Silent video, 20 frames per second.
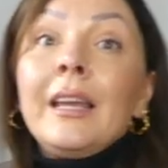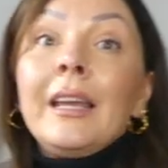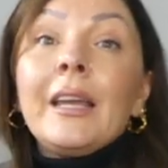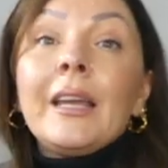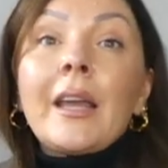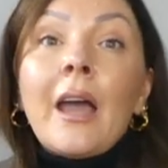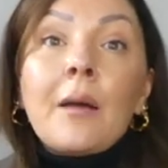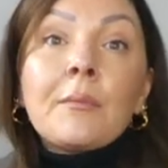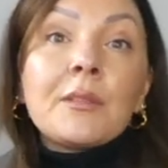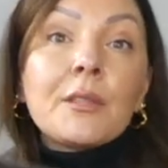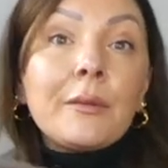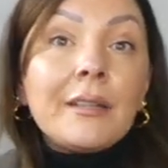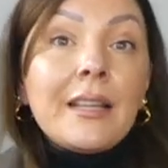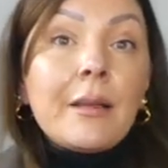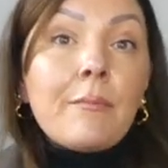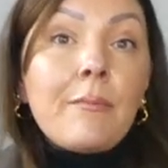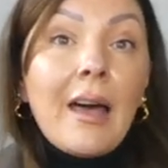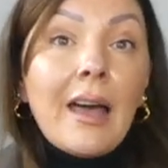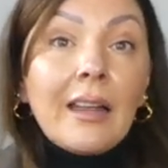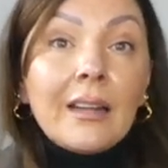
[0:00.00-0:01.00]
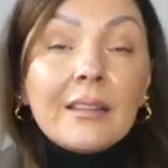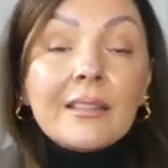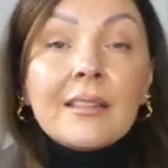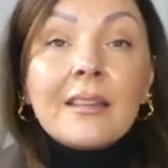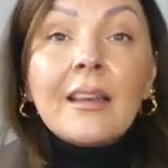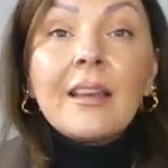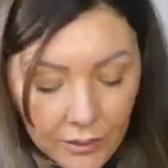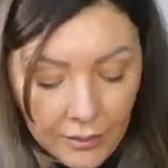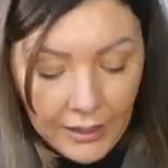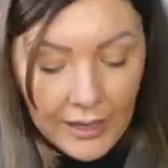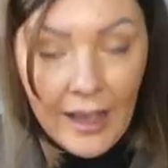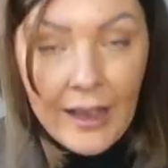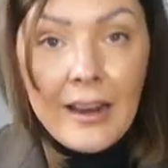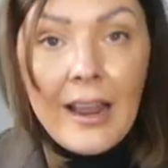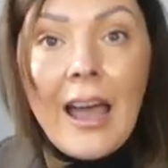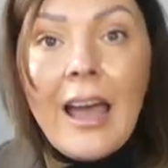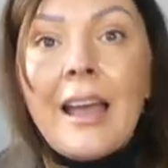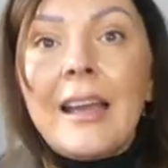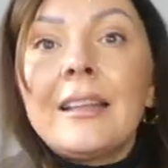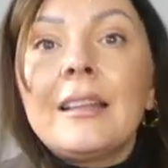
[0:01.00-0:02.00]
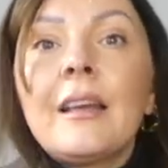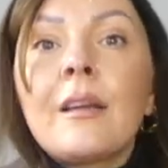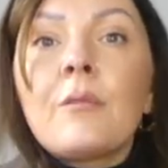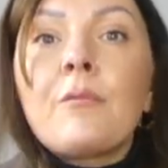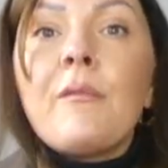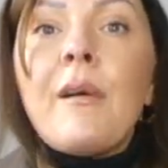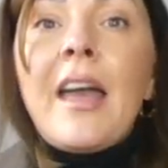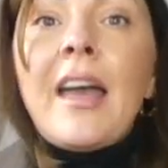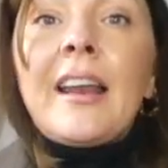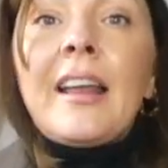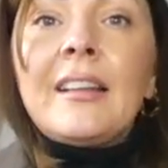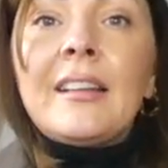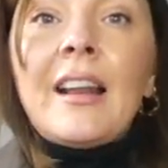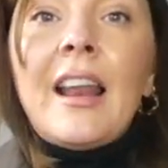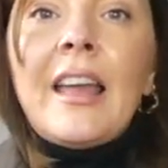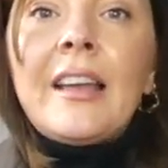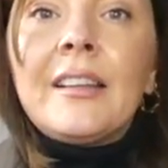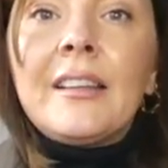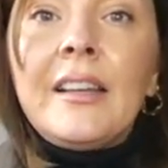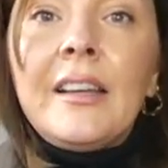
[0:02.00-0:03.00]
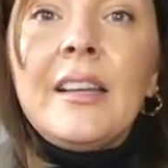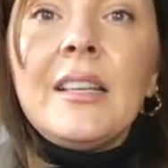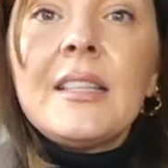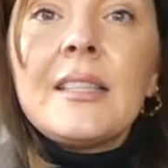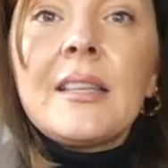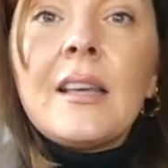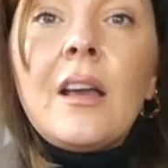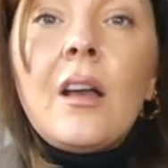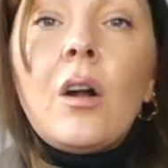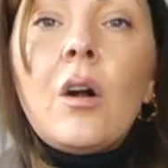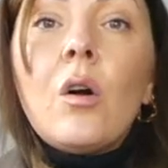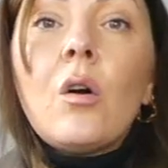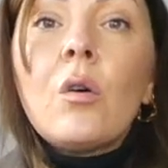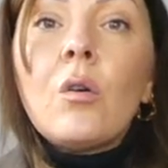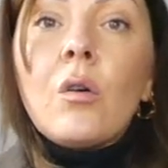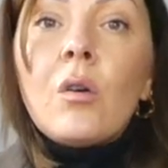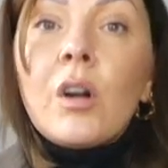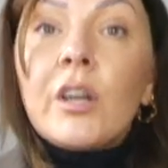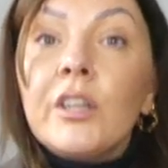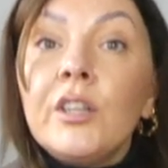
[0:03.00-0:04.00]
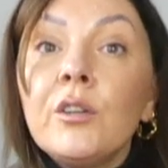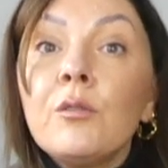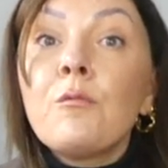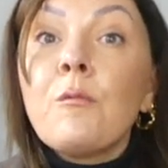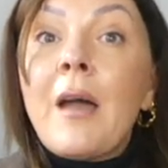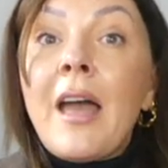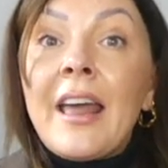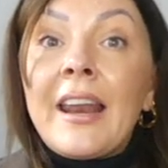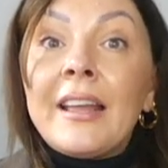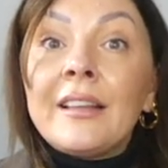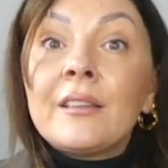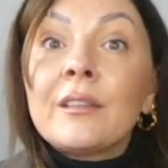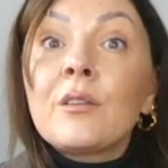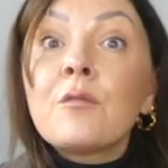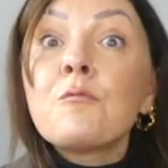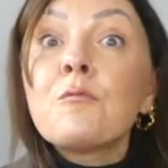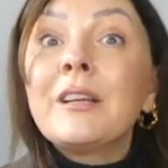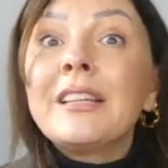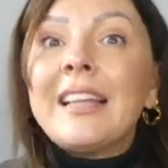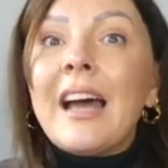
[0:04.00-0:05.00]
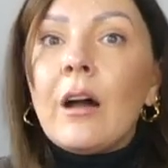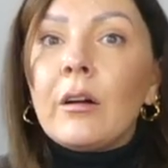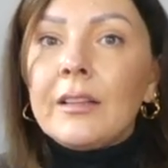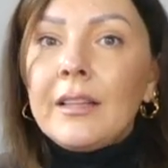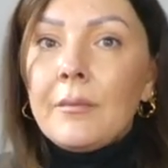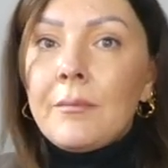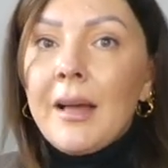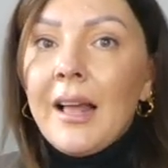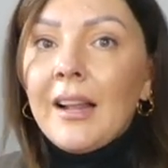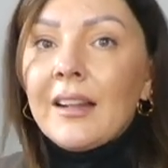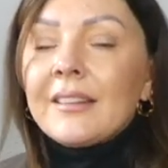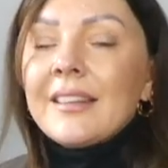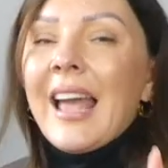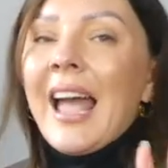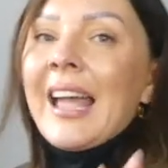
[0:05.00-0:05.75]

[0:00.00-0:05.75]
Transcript: It comes with a belt. You can either wear it like this, or you wear it without the belt.